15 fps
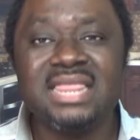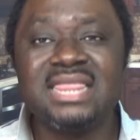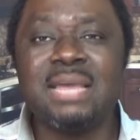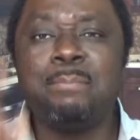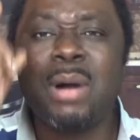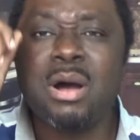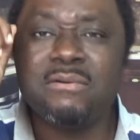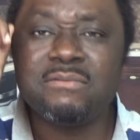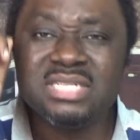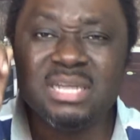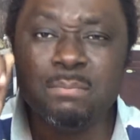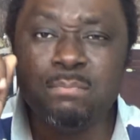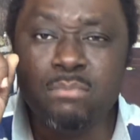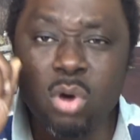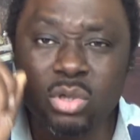
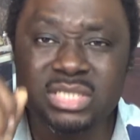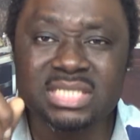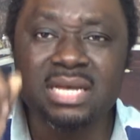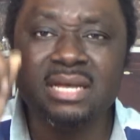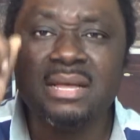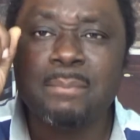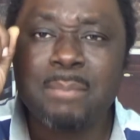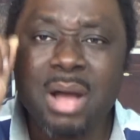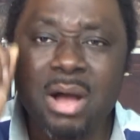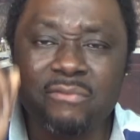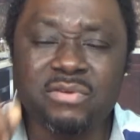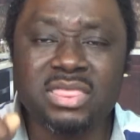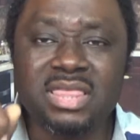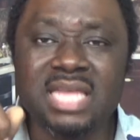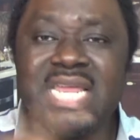the most
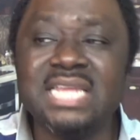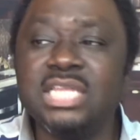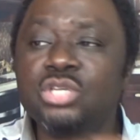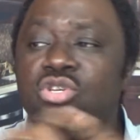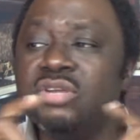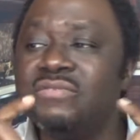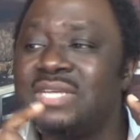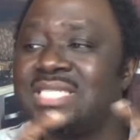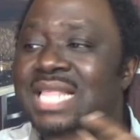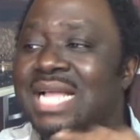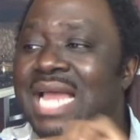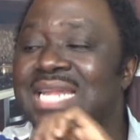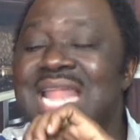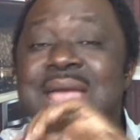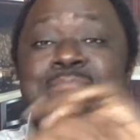powerful thing in the universe
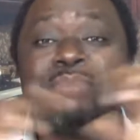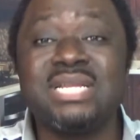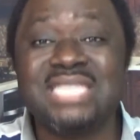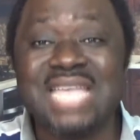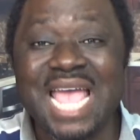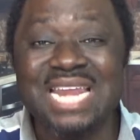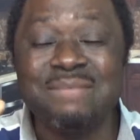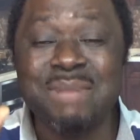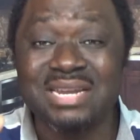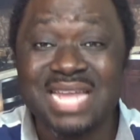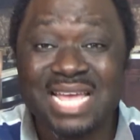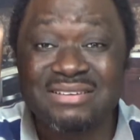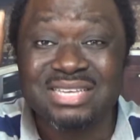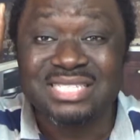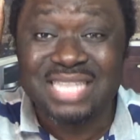that can liberate any
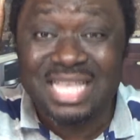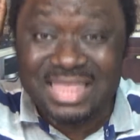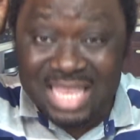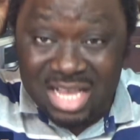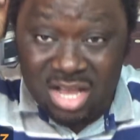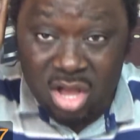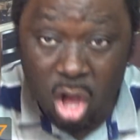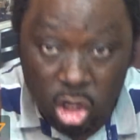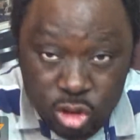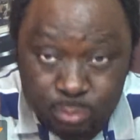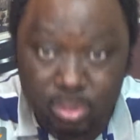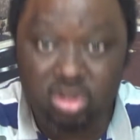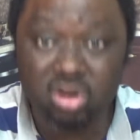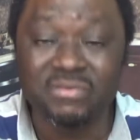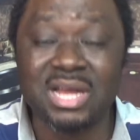man, it is the
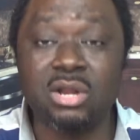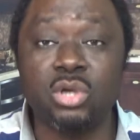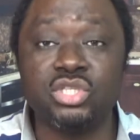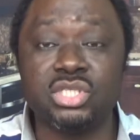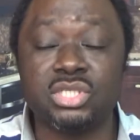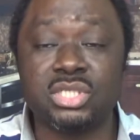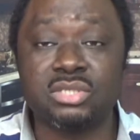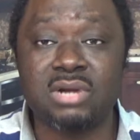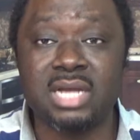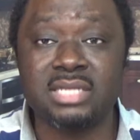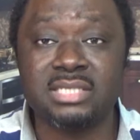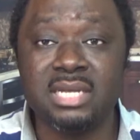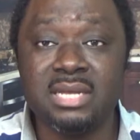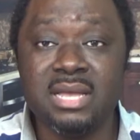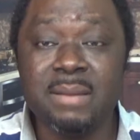gospel of our Lord Jesus
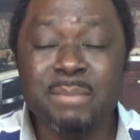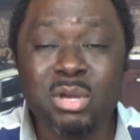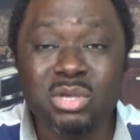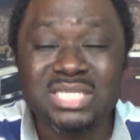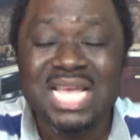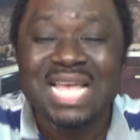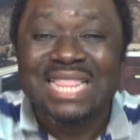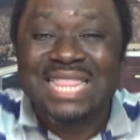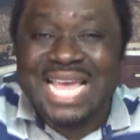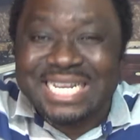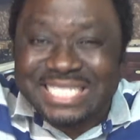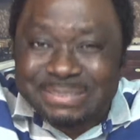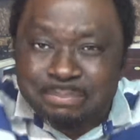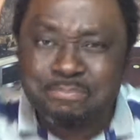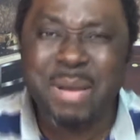Christ. Because
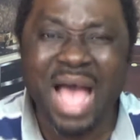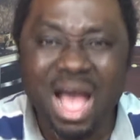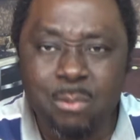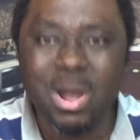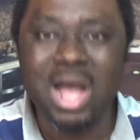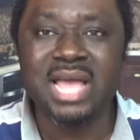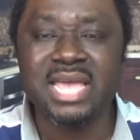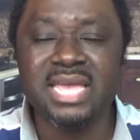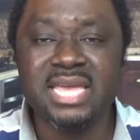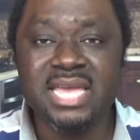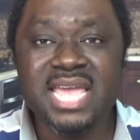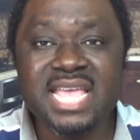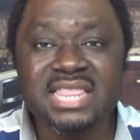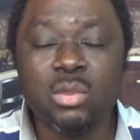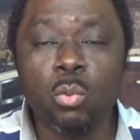there is power
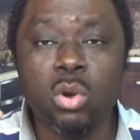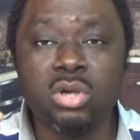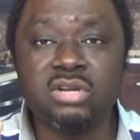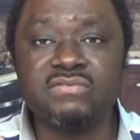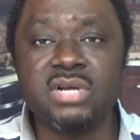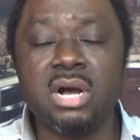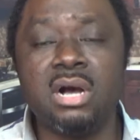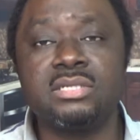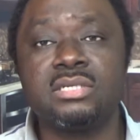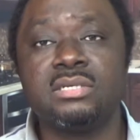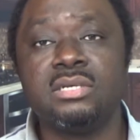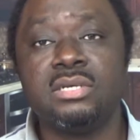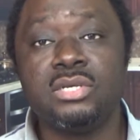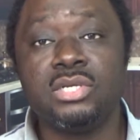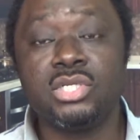in the word of God.
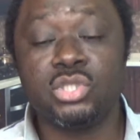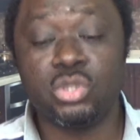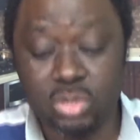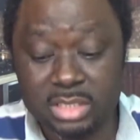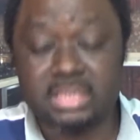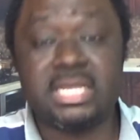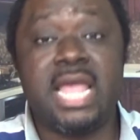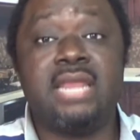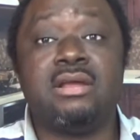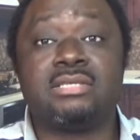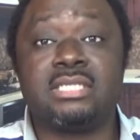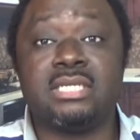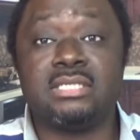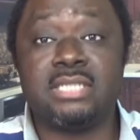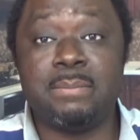So you're saying
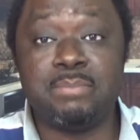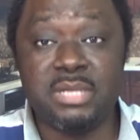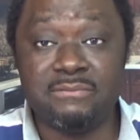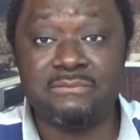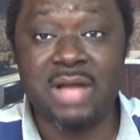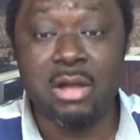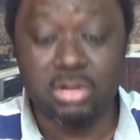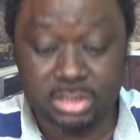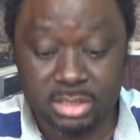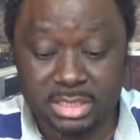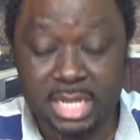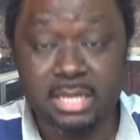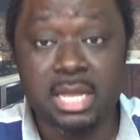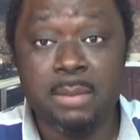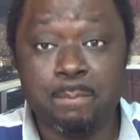until they
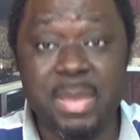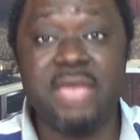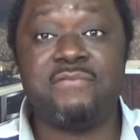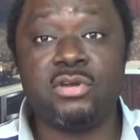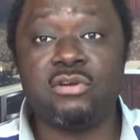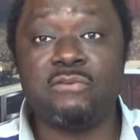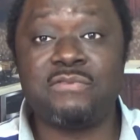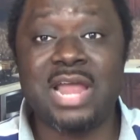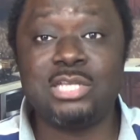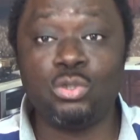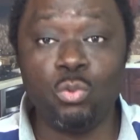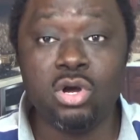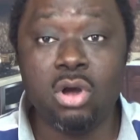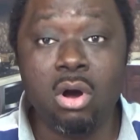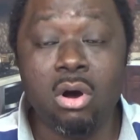pay for your
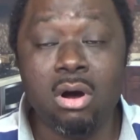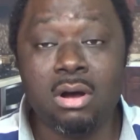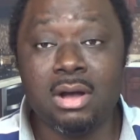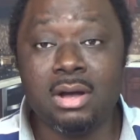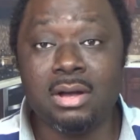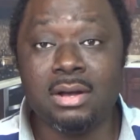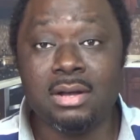flight, you won't go?